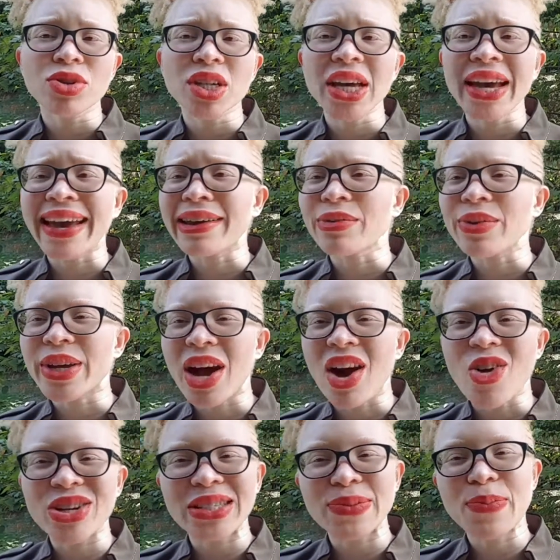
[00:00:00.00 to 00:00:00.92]

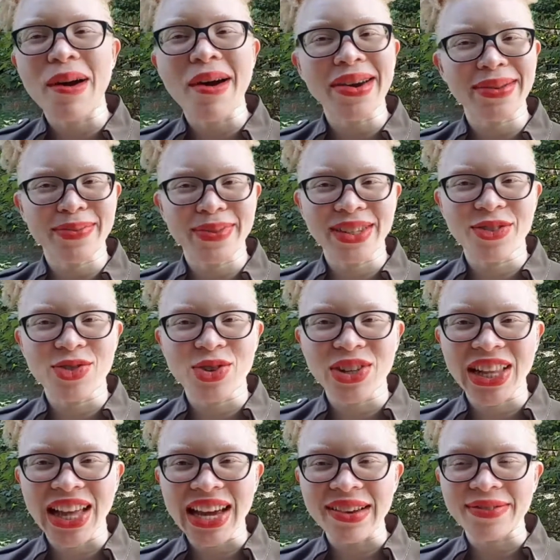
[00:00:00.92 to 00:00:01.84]
area or department of
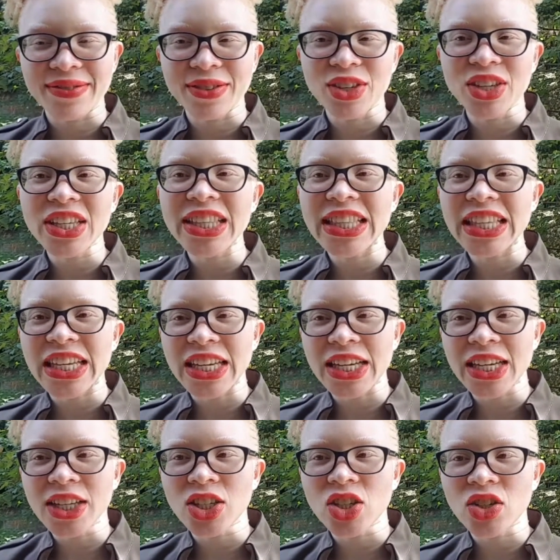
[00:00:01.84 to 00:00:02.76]
your life. You
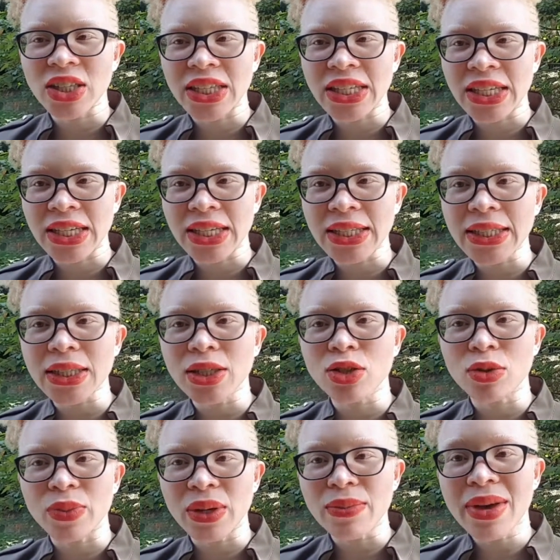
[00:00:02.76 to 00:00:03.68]
need your needs
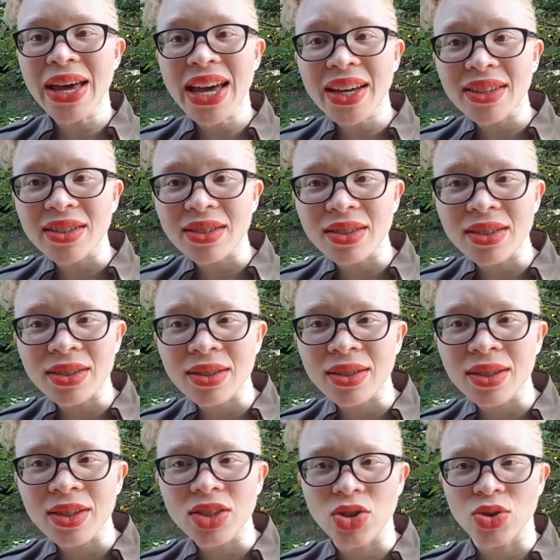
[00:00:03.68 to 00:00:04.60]
to be
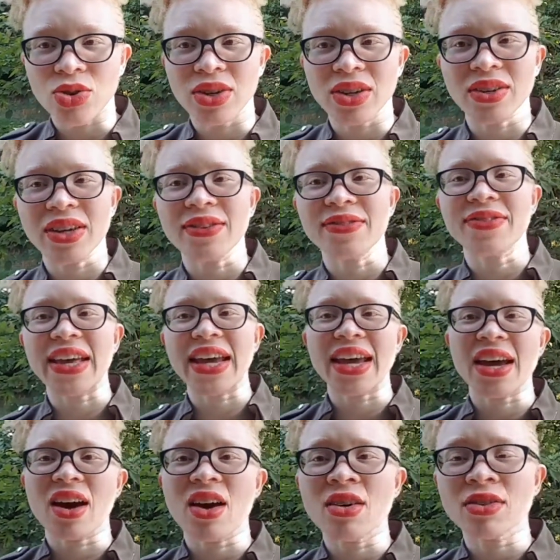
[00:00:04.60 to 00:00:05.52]
met. So if
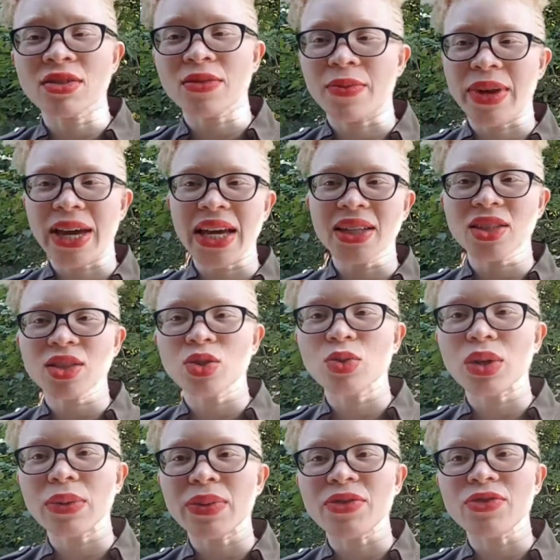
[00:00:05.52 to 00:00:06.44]
they aren't met,
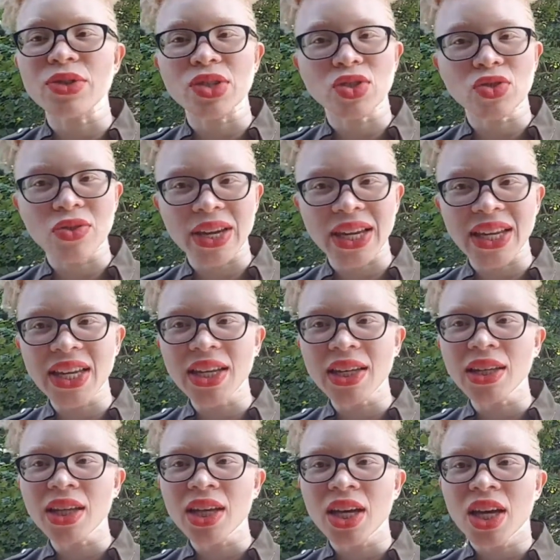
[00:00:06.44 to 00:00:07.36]
you will be
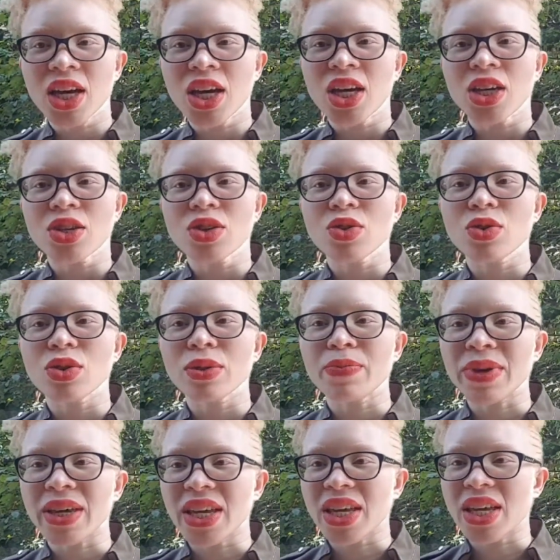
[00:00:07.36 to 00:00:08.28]
frustrated, you
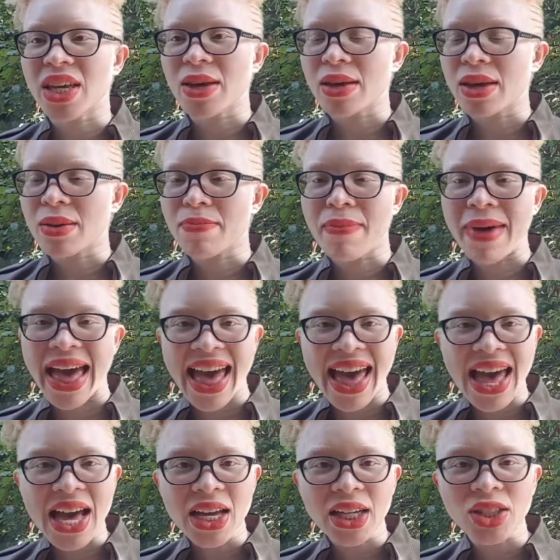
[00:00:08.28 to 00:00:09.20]
will be
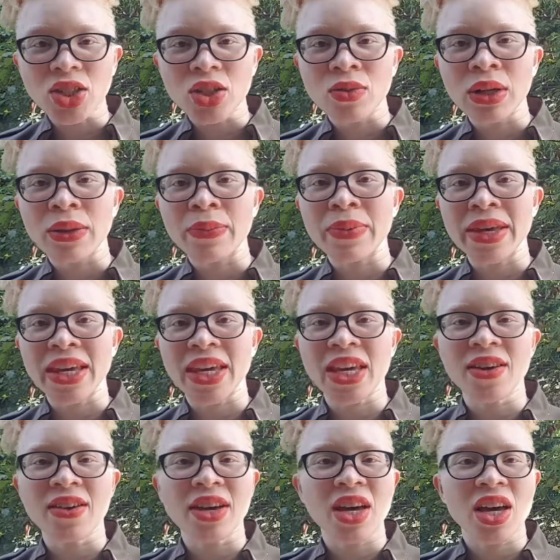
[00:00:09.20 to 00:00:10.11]
mad, you will
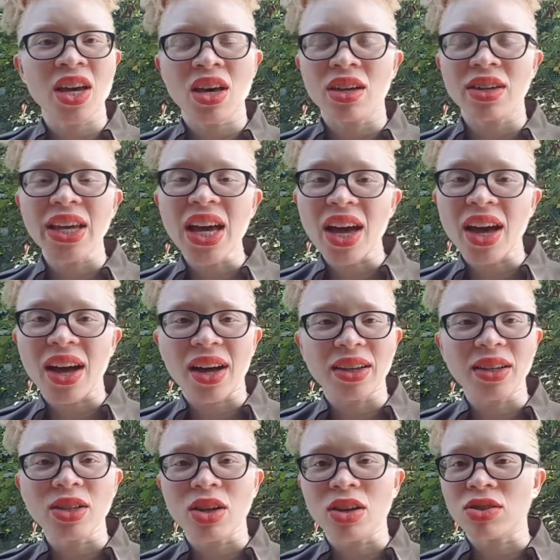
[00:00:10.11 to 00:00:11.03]
be,
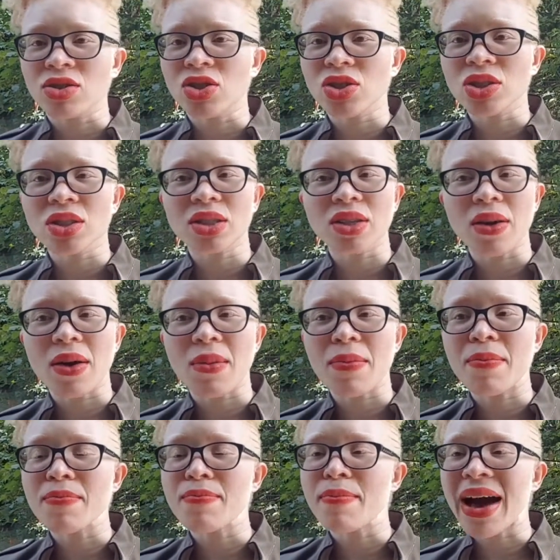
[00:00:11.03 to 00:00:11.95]
just the
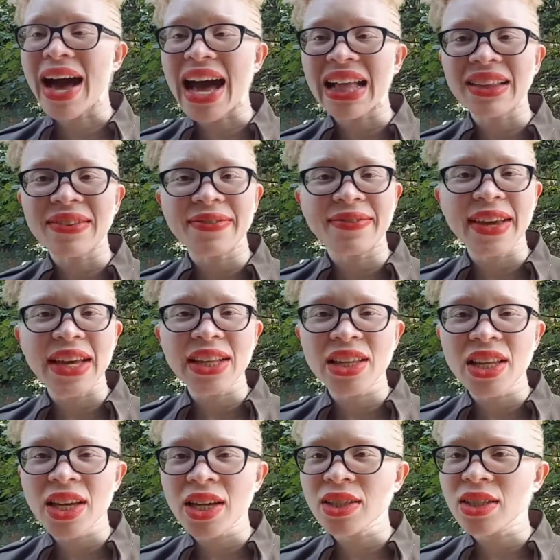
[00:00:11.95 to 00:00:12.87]
bad
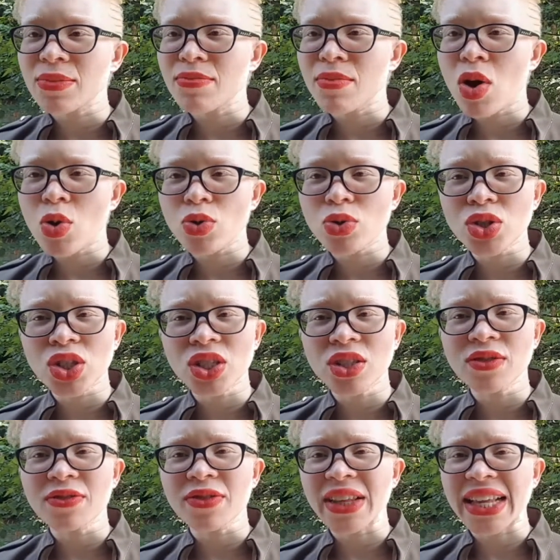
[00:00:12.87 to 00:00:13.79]
feelings,
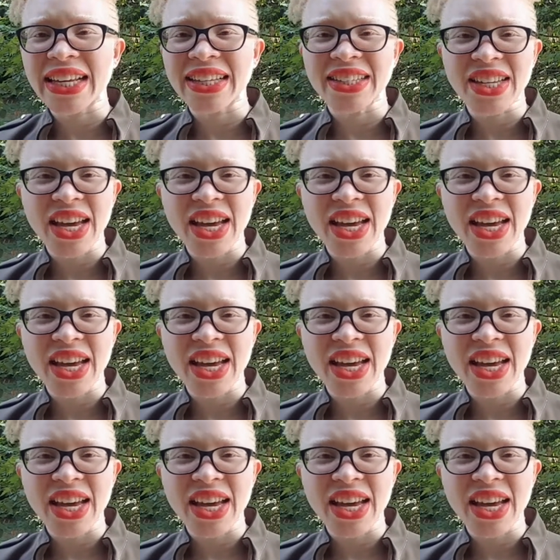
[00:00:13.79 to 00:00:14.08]
emotion, feeling